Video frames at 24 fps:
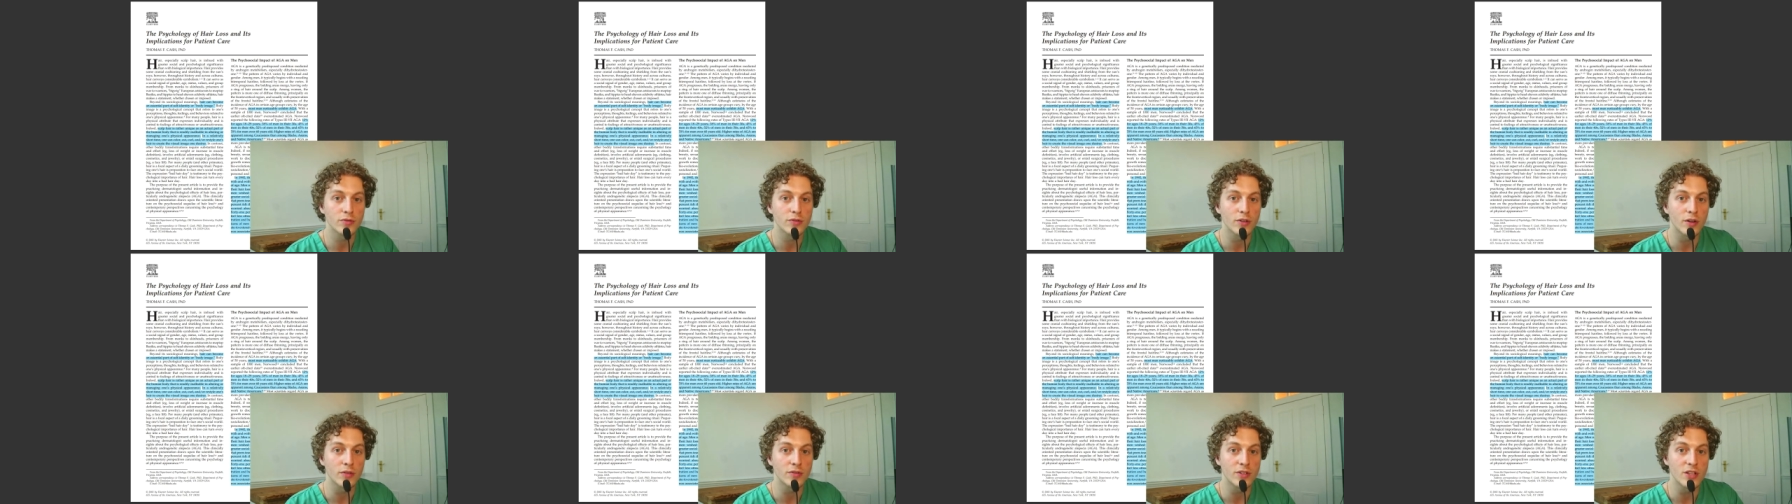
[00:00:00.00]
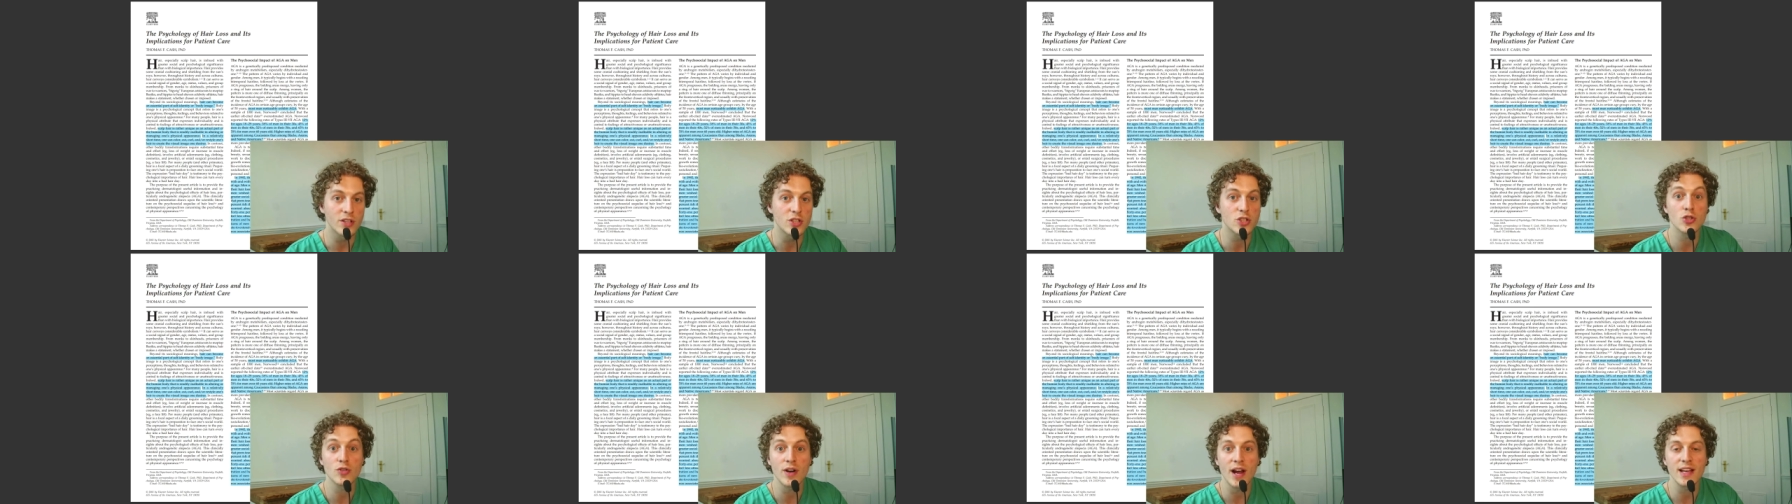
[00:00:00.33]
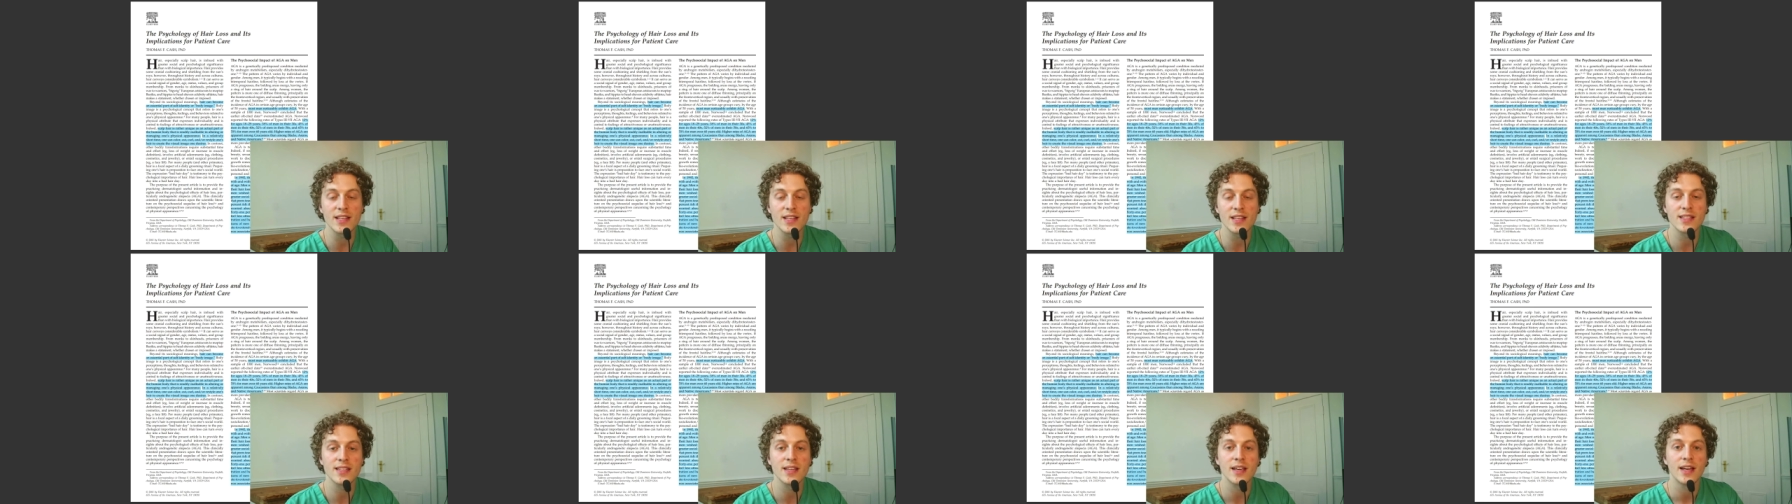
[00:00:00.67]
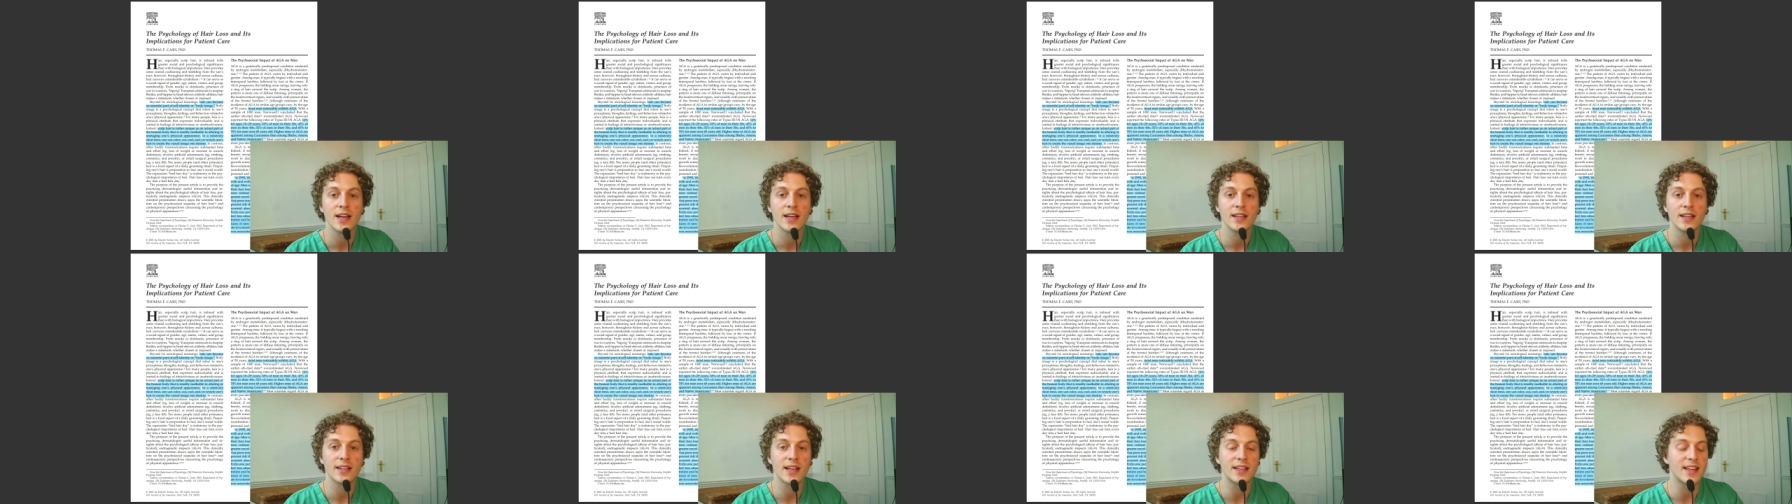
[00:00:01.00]
of distress
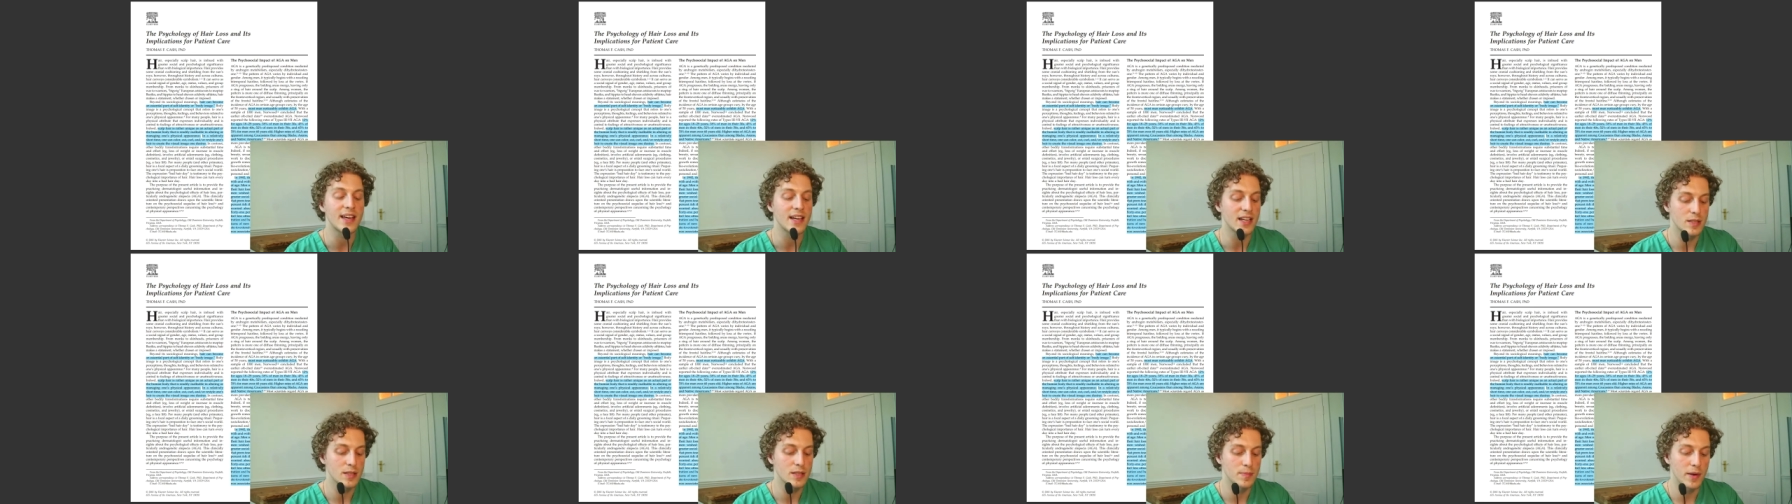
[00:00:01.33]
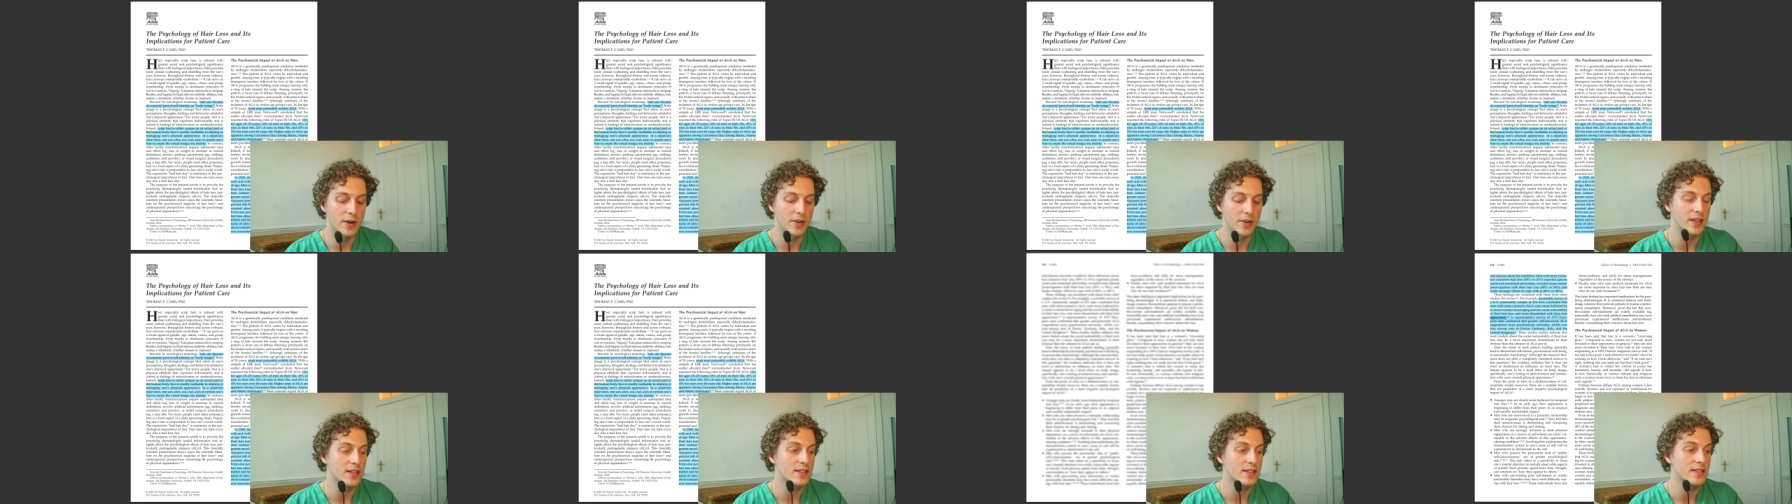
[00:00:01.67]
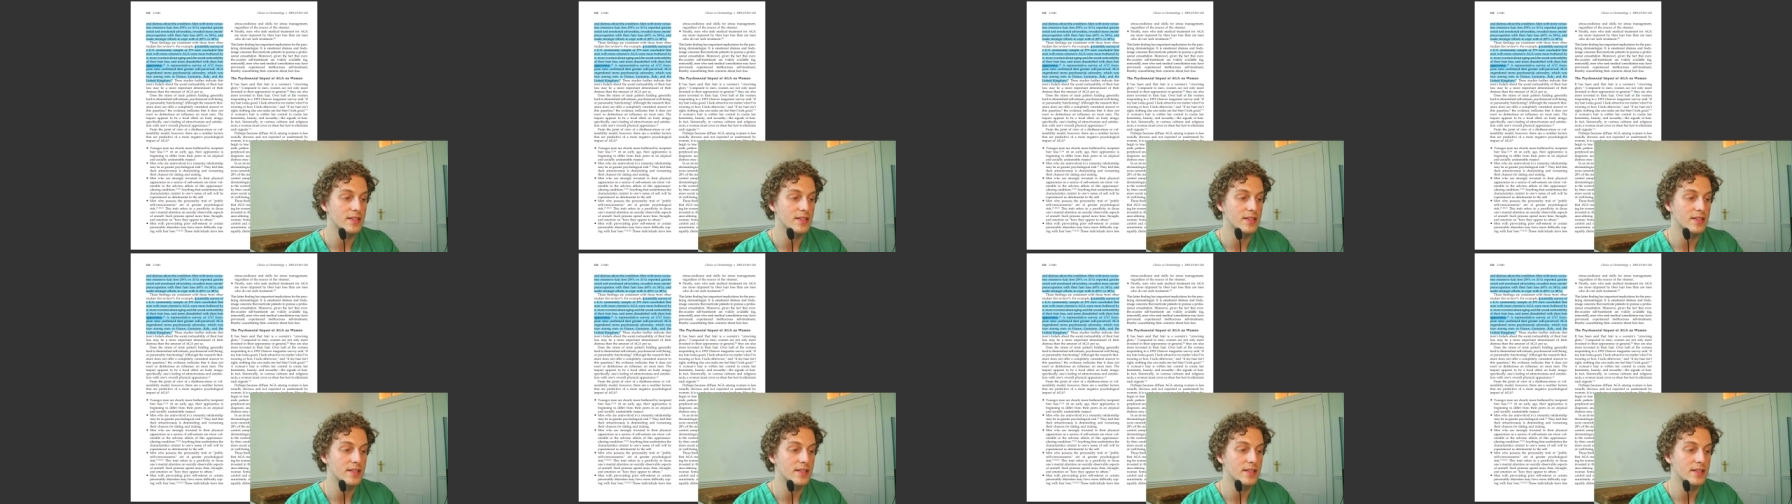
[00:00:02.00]
that they experienced.